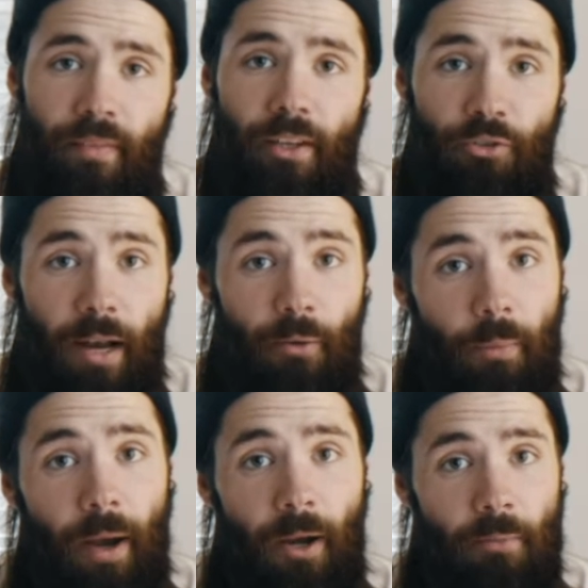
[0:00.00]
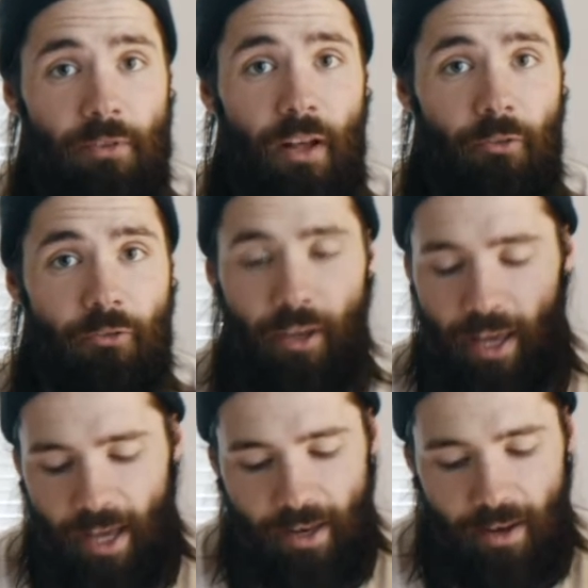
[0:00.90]
he tried to repair it himself.
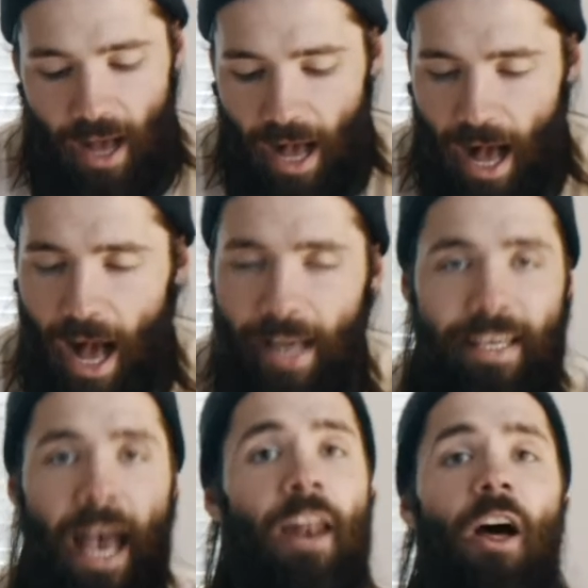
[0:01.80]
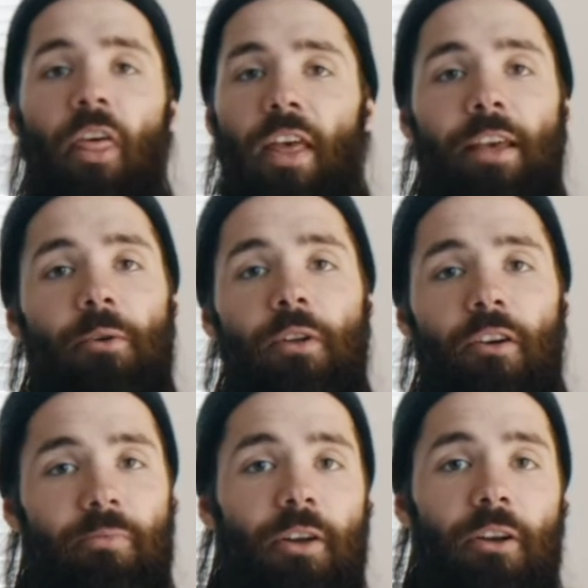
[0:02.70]
And I cannot thank you
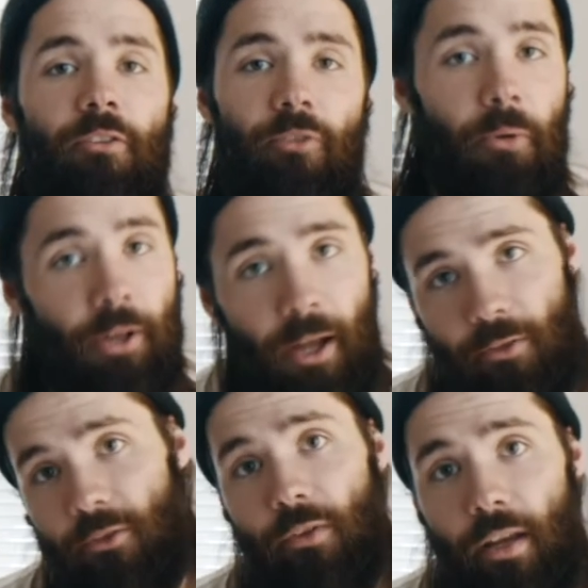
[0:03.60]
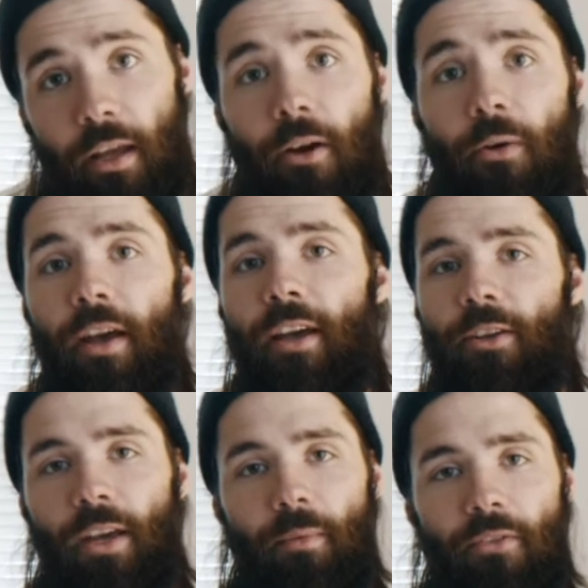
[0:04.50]
enough, Pierre, for putting out this video.
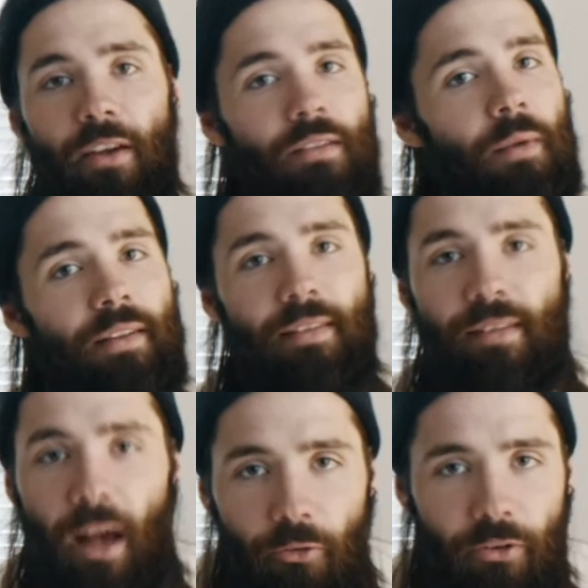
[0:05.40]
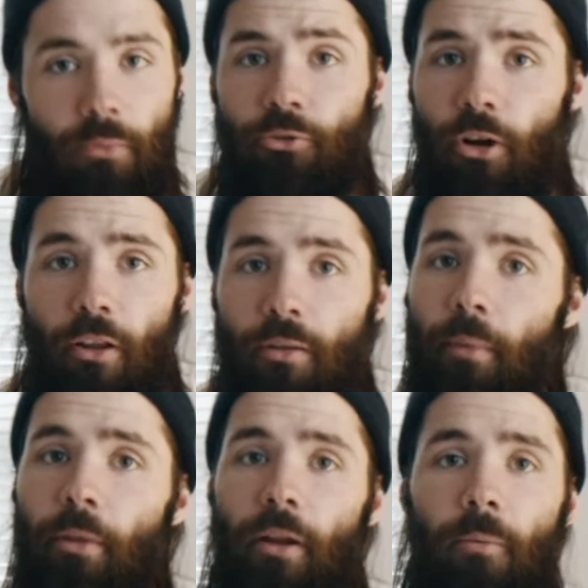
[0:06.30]
You gave me faith in myself, and I'm sure other
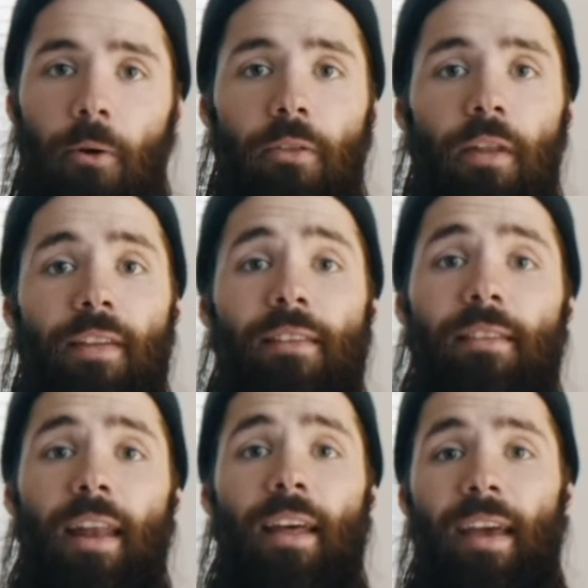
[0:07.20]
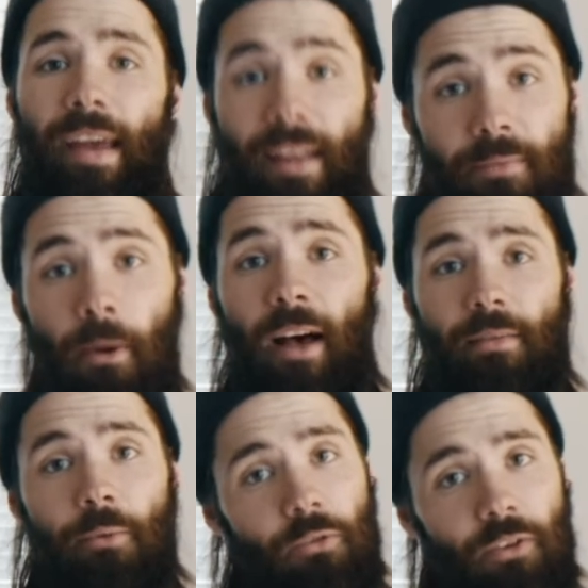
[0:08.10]
people that have broken lenses that it is
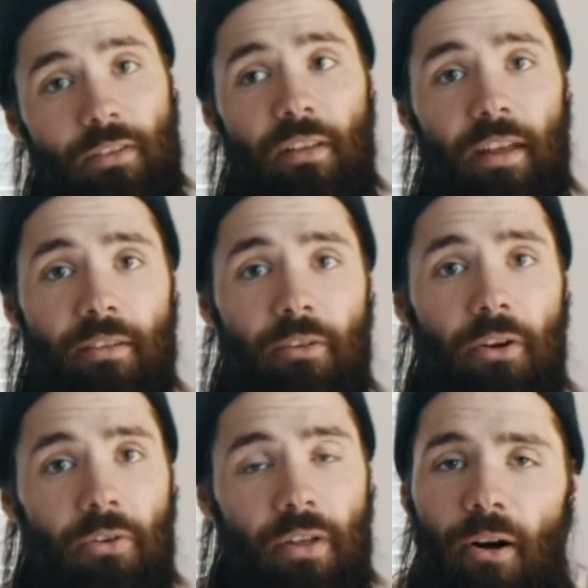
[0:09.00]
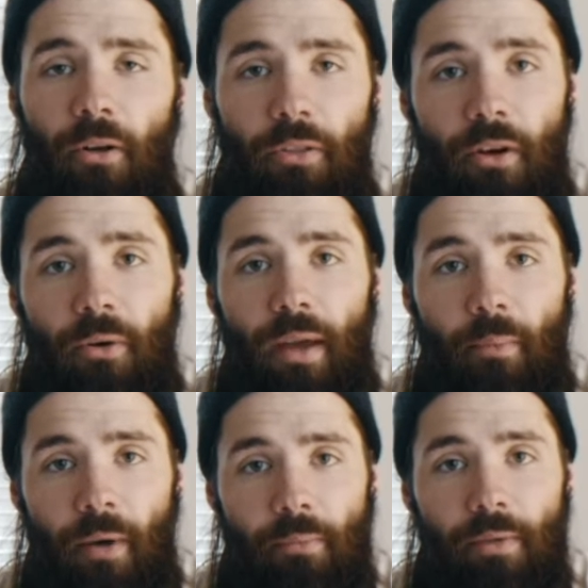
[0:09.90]
possible to fix a lens on your own, although
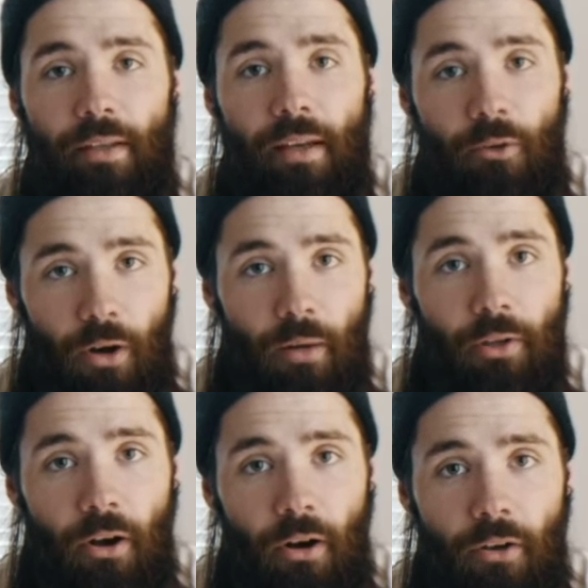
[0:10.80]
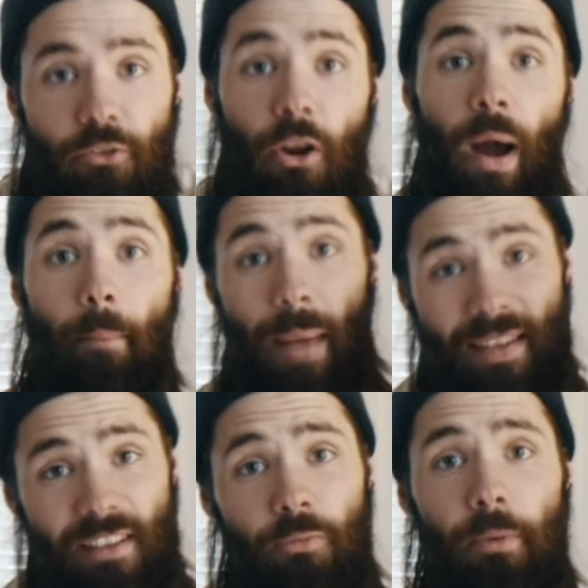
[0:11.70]
it might be incredibly hard. So I
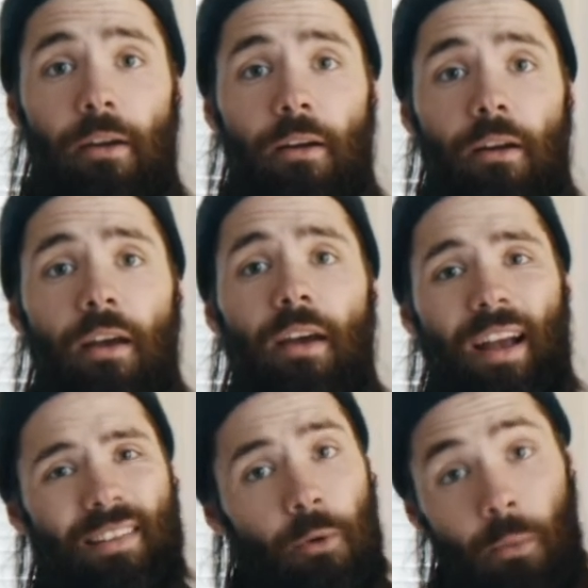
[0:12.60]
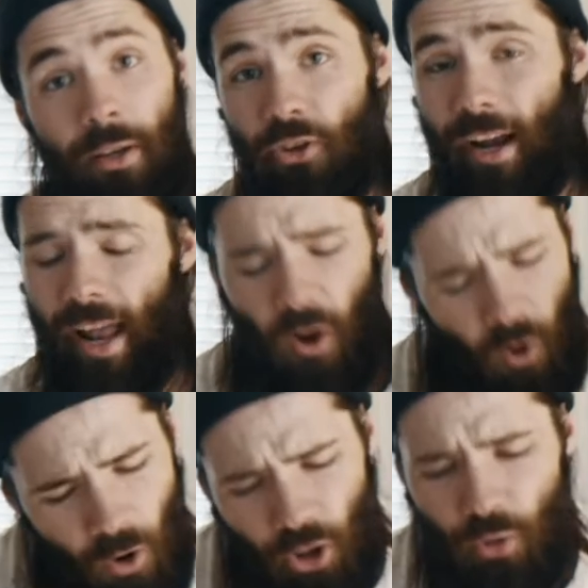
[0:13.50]
messaged Pierre because I want to make sure I had
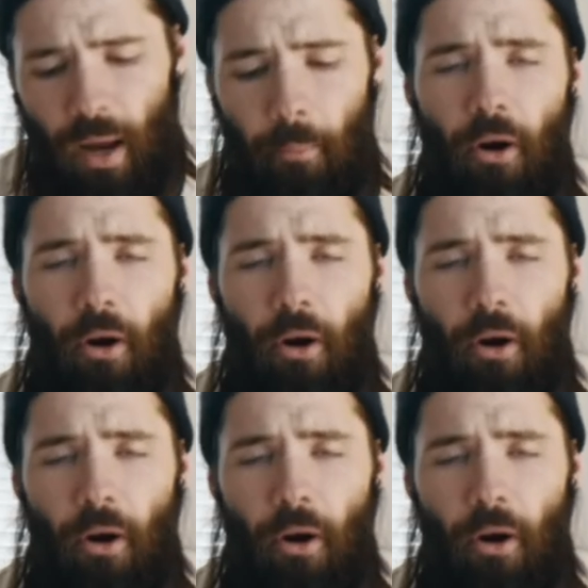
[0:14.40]
all the right